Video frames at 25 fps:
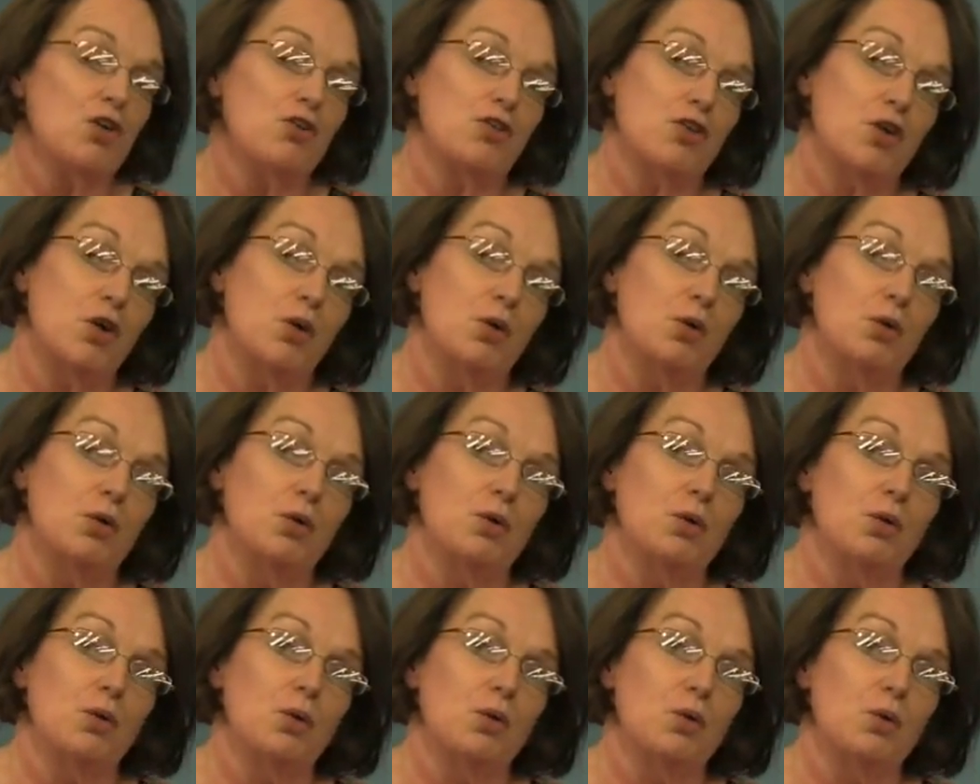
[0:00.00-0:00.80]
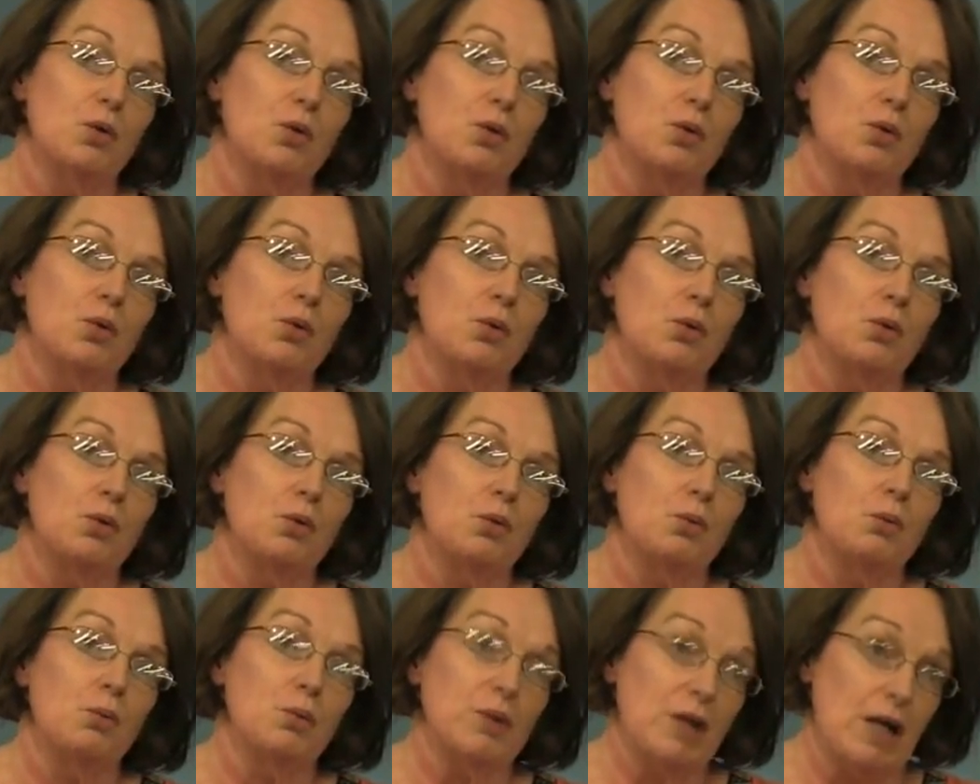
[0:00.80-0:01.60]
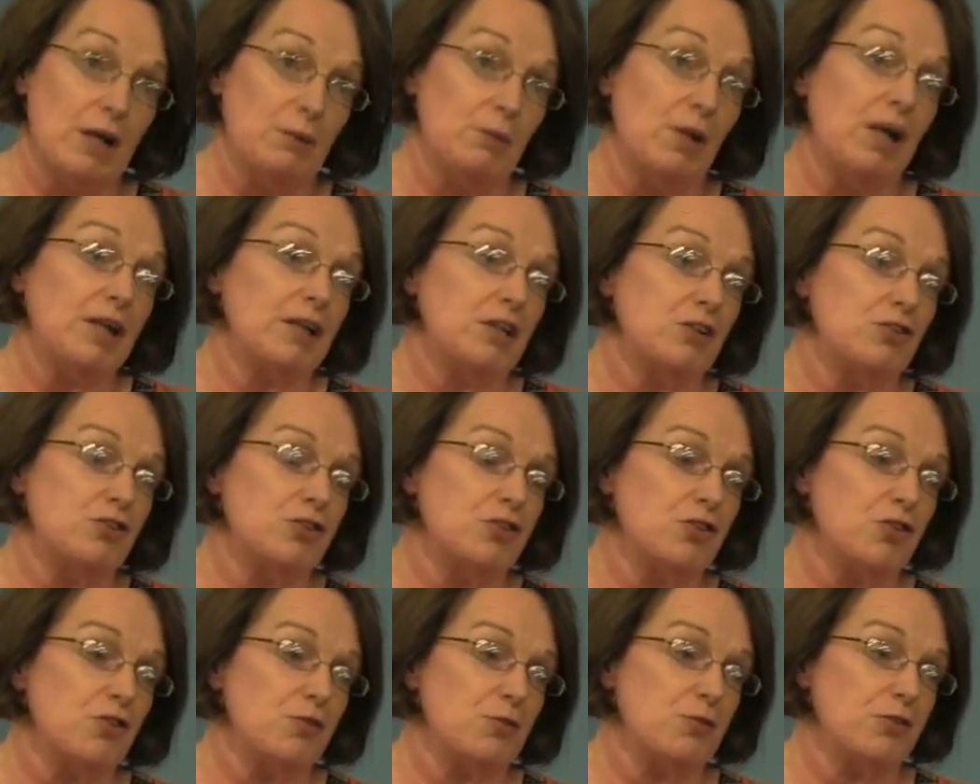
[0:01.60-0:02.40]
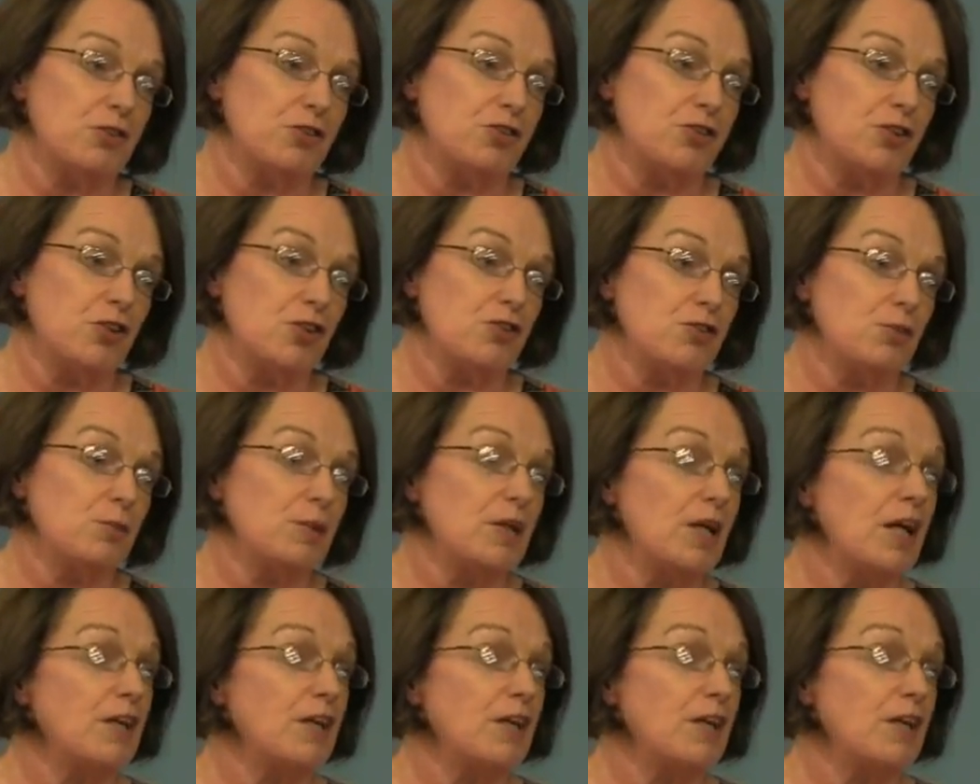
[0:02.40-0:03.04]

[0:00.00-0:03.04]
So we, I, I introduced him to the children.